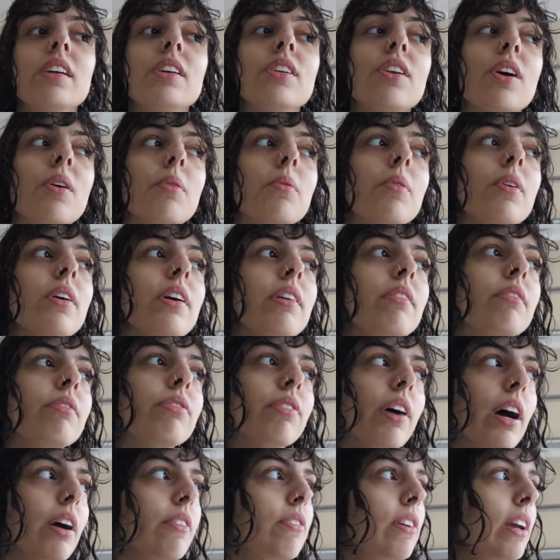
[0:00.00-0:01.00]
you know what, in
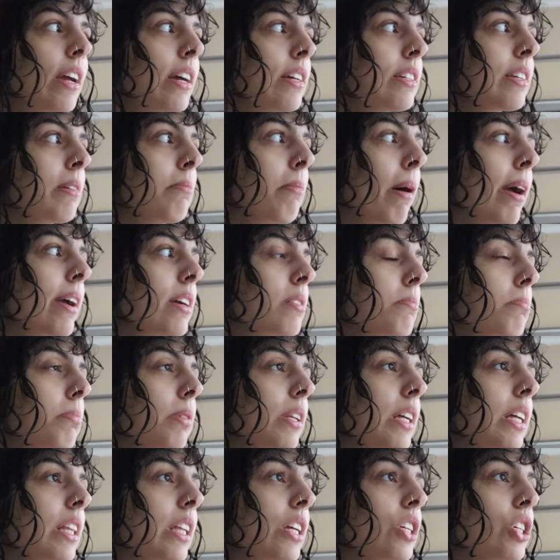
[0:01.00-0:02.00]
five years it might
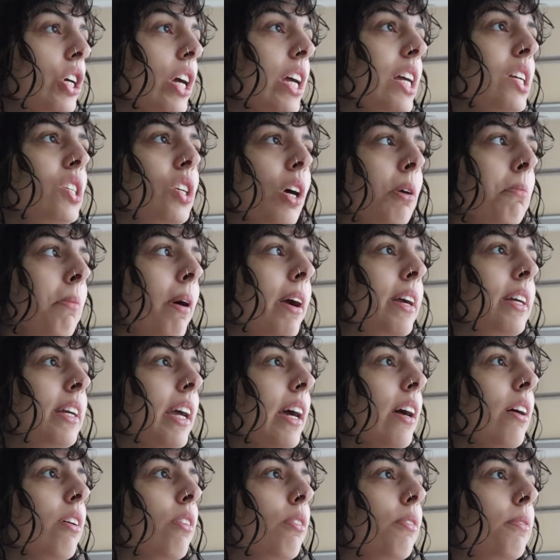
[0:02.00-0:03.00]
completely change. I might
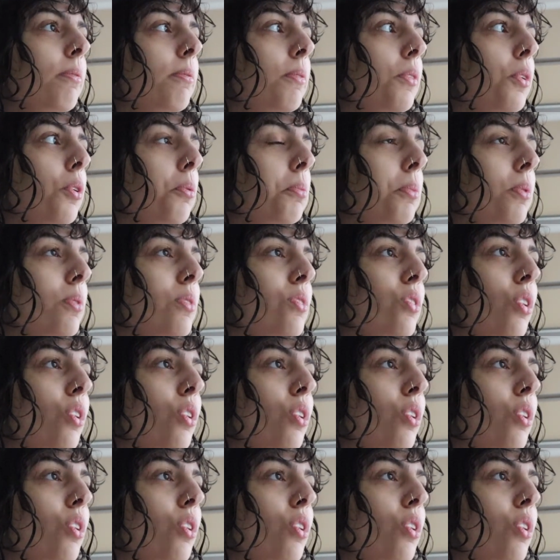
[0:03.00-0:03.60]
get a normal